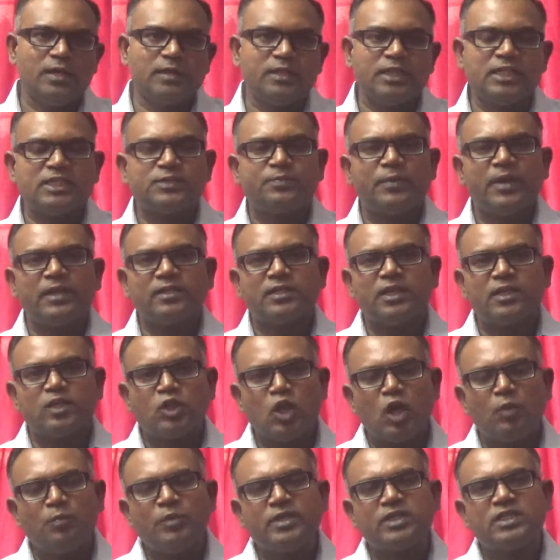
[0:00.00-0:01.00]
Despite the
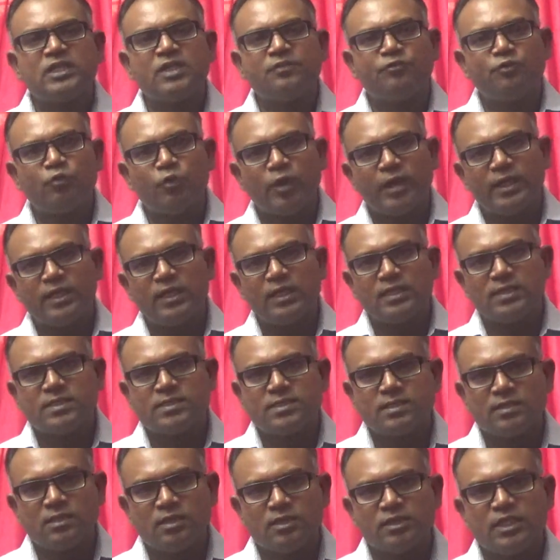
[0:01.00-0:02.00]
enormity of
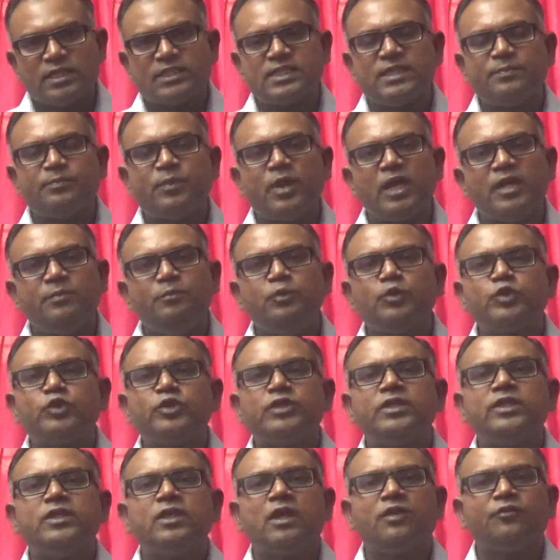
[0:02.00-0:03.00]
violence, the Sipahi
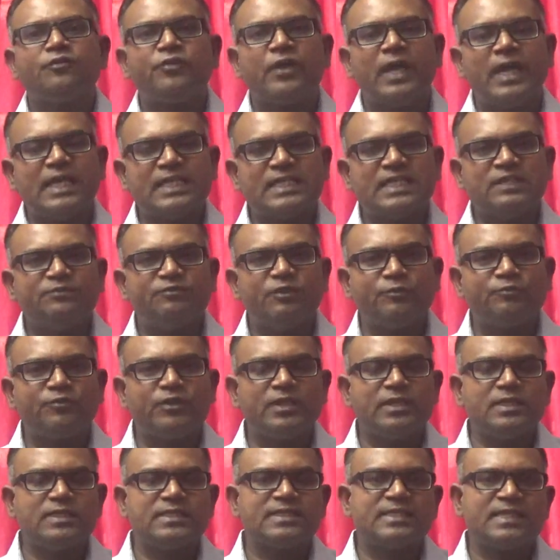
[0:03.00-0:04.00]
Mutiny of
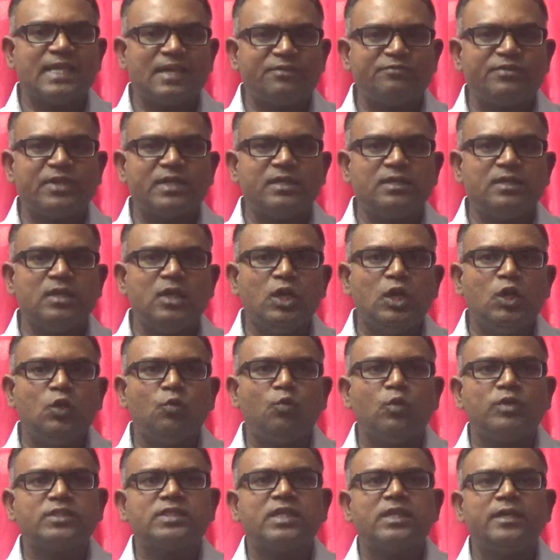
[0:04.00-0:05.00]
1857
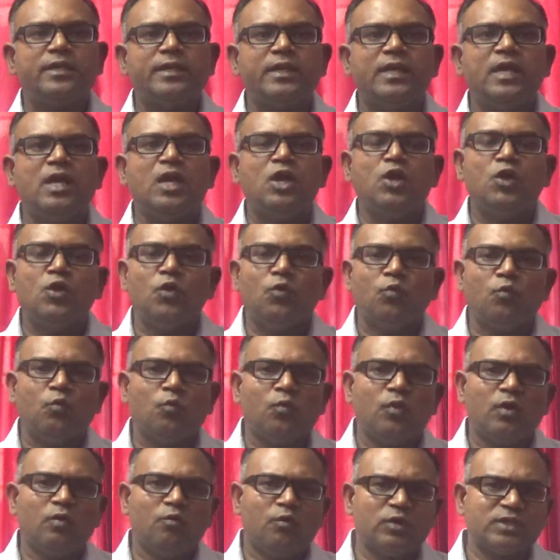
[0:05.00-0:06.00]
was
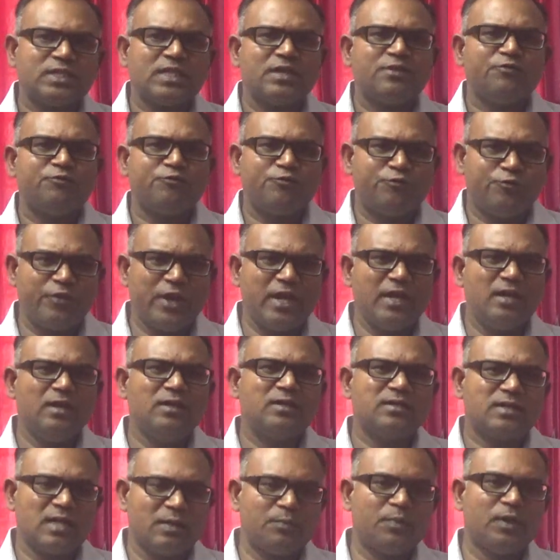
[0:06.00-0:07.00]
a
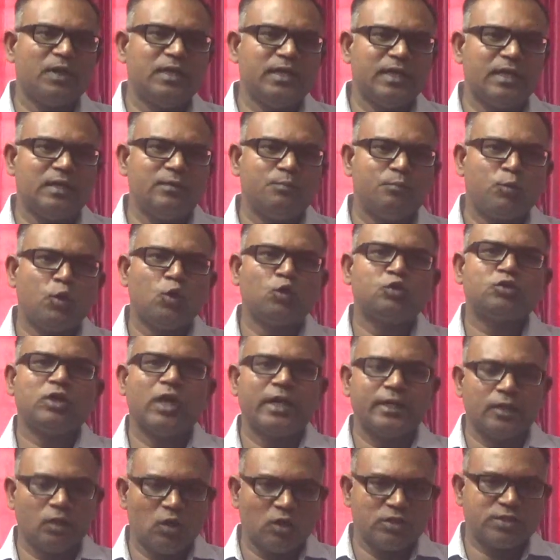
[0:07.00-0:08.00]
failed rebellion both
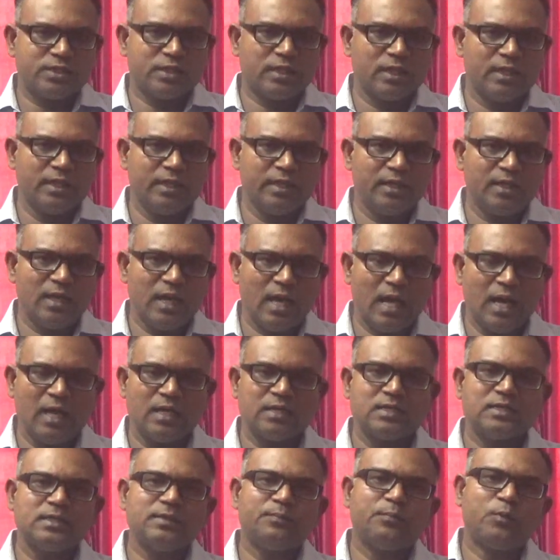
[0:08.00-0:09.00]
ideologically
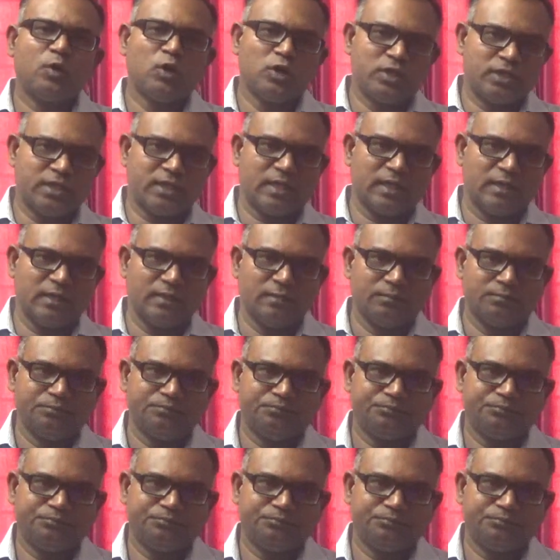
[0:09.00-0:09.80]
and politically,